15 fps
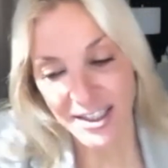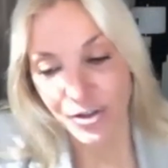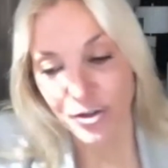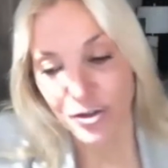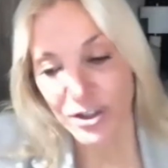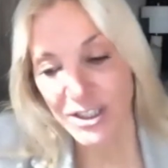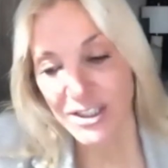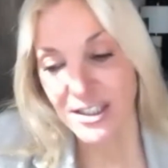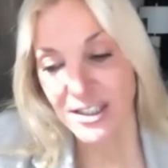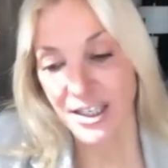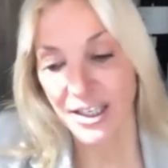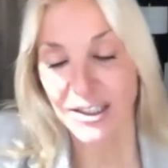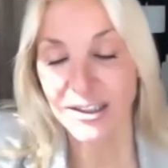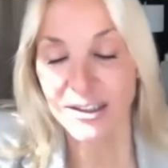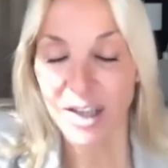and Greece
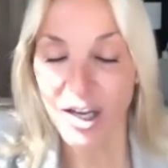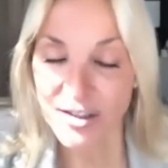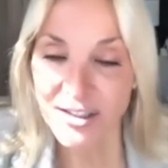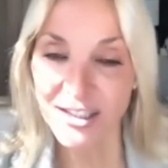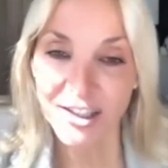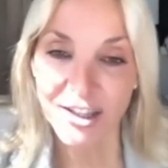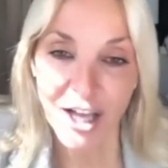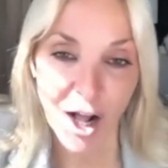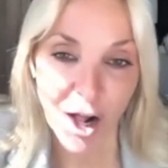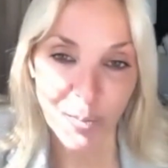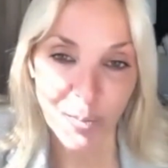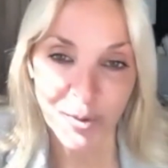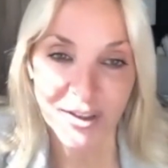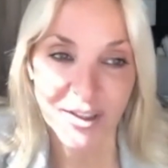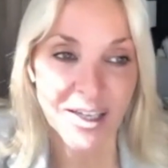does need the
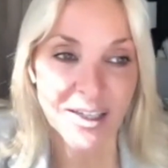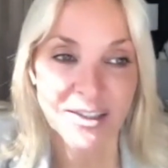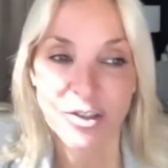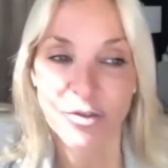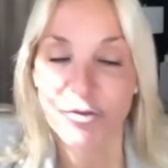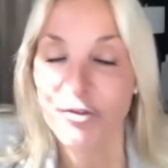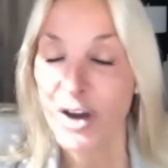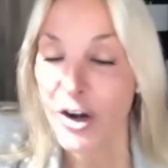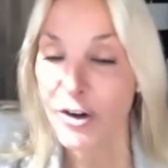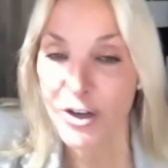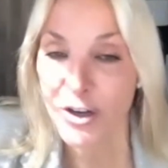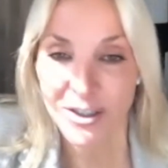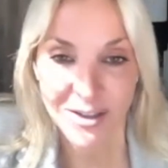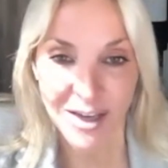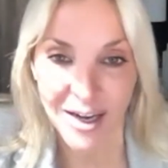help, and it's
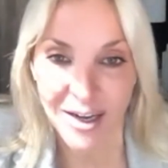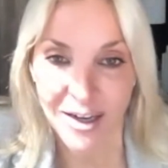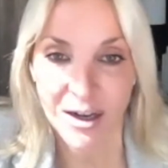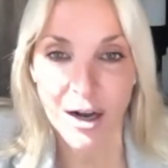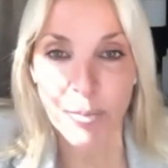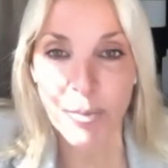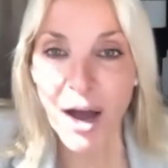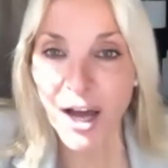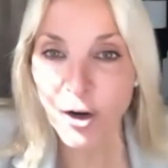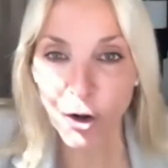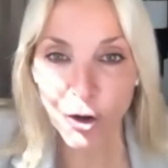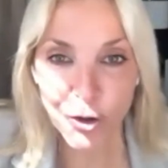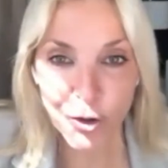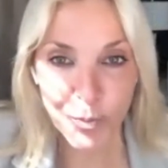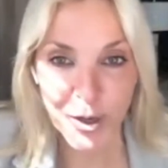very exciting. Come on,
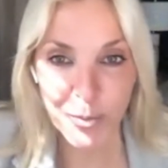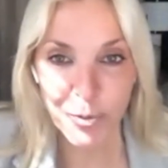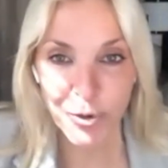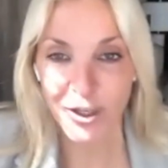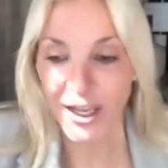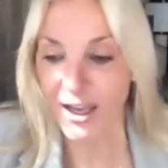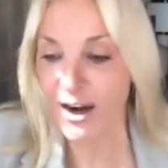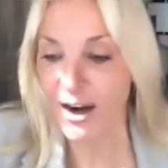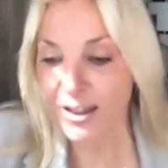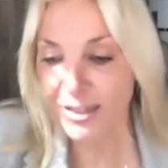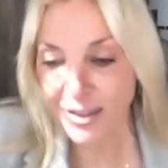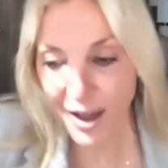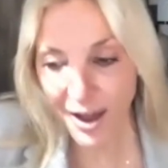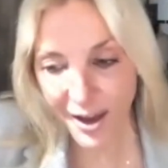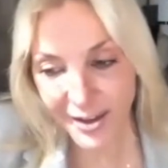all you people, get
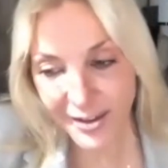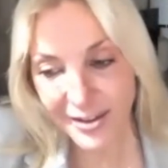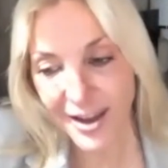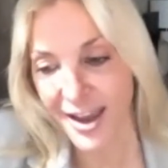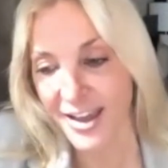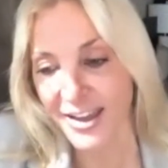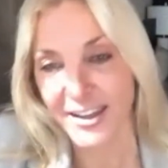online and